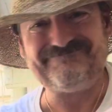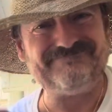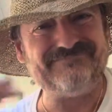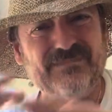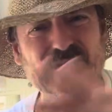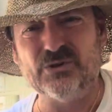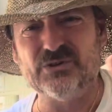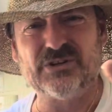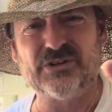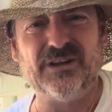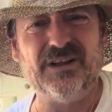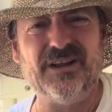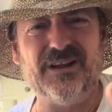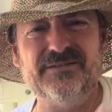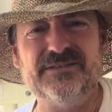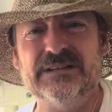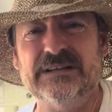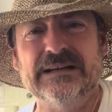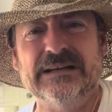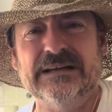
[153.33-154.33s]
Those
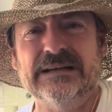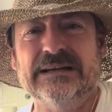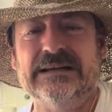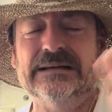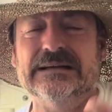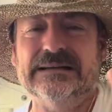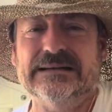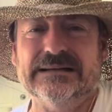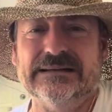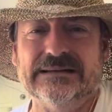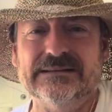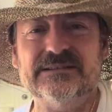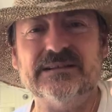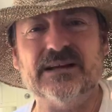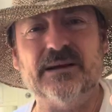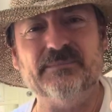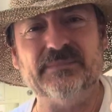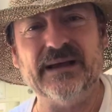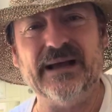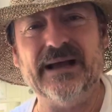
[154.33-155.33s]
gloves,
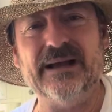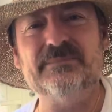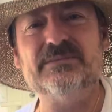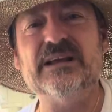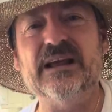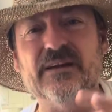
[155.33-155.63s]
sometimes,